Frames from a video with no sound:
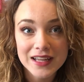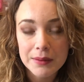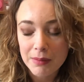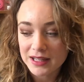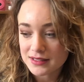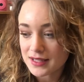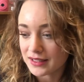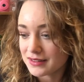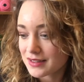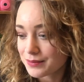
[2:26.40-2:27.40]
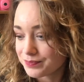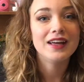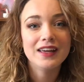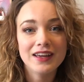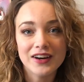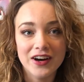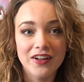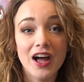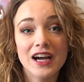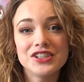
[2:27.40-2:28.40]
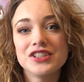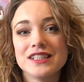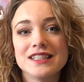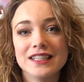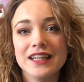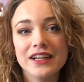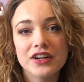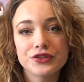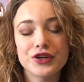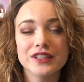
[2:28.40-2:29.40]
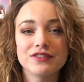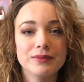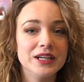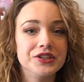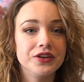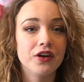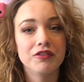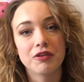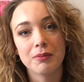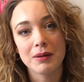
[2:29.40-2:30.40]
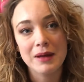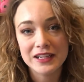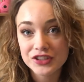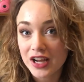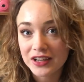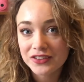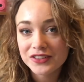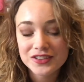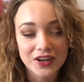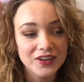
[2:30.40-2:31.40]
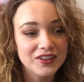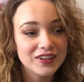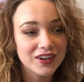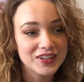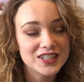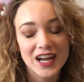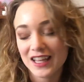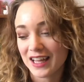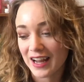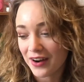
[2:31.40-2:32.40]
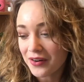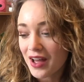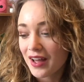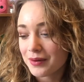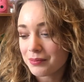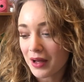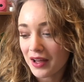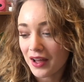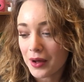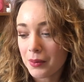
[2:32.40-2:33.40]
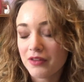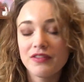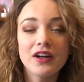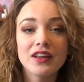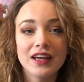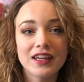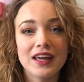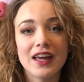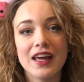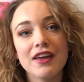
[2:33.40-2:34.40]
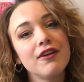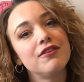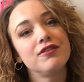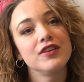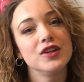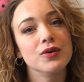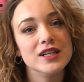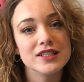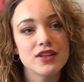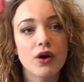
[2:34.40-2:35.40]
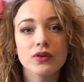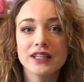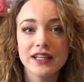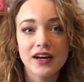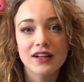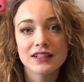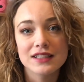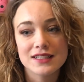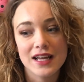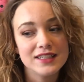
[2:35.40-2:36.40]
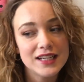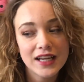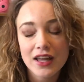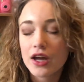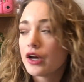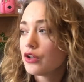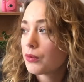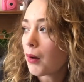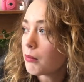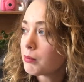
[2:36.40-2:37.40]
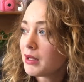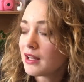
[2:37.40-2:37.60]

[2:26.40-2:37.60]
it made sense. E-girl. I actually did an e-girl transformation over on my main channel, so go and check that out. But I felt like if you're into the whole e-girl aesthetic, you'll probably